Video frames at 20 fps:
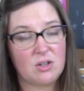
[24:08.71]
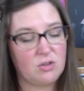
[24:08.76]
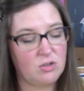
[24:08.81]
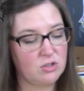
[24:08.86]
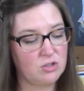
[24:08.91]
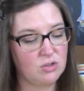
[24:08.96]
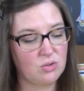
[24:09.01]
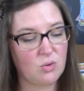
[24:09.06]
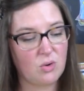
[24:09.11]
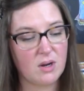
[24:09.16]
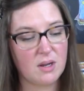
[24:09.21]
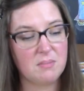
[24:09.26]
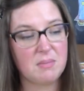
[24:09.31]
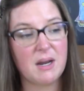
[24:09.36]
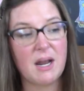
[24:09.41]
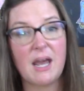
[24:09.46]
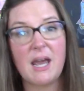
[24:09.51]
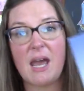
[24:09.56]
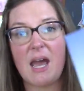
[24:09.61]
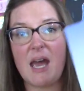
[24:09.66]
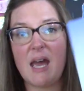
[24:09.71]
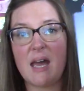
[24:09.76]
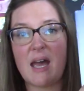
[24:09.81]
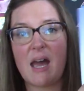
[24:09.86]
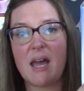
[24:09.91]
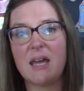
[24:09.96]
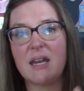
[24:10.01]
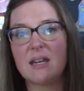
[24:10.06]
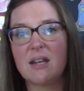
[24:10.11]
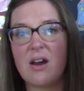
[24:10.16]
or the story, but I
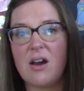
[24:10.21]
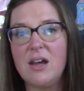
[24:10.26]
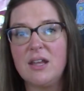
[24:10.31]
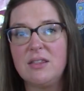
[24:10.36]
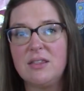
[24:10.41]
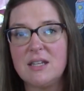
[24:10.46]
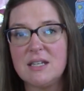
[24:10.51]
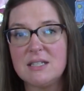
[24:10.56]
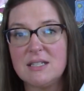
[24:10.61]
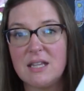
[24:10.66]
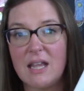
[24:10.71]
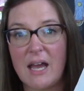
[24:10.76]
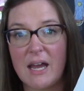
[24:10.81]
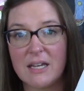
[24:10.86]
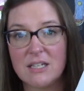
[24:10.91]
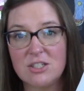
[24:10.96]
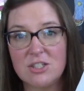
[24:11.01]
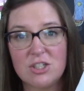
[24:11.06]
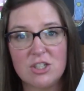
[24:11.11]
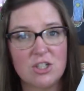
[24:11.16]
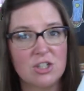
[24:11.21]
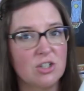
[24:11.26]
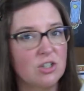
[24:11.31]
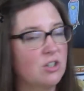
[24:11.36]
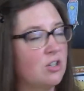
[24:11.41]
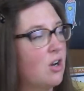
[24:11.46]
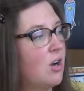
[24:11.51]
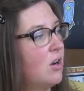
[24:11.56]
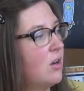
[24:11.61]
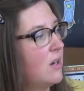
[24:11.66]
I have gotten this last
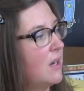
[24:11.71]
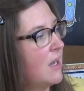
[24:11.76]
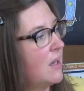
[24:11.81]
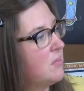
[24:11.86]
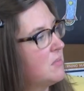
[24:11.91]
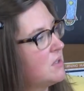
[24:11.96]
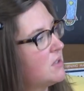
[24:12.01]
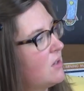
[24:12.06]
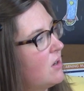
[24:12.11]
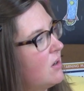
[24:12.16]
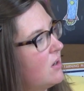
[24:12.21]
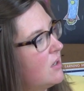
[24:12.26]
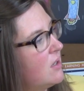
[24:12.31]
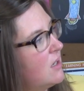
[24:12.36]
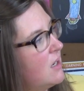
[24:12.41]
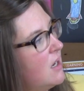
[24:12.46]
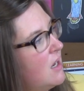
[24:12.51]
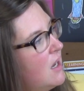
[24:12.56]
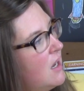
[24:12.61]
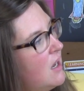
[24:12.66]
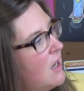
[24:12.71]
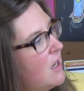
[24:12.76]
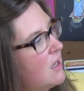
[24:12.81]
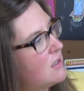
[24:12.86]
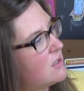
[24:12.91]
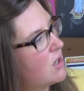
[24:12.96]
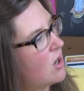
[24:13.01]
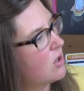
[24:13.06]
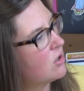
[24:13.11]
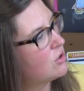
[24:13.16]
year on Amazon.
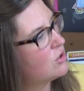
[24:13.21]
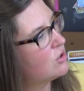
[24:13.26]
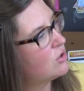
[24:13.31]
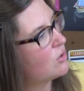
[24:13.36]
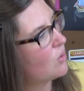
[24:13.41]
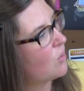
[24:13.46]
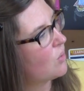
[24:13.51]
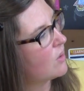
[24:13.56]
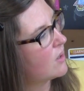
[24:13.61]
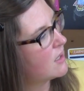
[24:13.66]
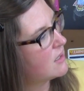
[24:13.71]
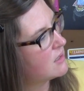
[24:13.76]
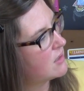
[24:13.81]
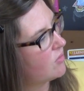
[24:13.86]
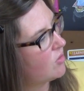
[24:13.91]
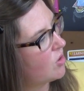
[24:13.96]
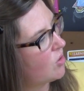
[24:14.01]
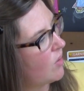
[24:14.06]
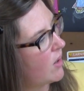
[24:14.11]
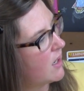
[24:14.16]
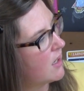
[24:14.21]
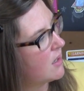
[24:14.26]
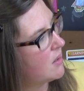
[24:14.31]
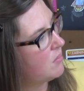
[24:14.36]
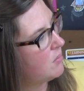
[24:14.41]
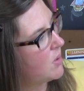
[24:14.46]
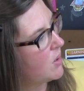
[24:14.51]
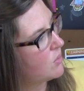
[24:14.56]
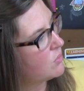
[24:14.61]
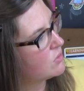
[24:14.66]
It's called Stories of the Great
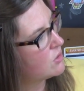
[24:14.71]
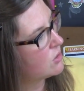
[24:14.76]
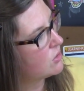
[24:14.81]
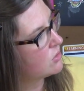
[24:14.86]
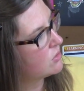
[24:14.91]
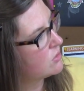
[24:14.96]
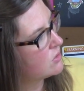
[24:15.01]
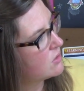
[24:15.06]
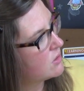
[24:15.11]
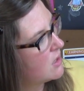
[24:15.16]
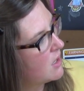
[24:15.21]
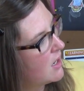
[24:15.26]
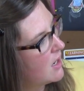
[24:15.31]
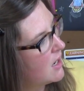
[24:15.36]
Composers.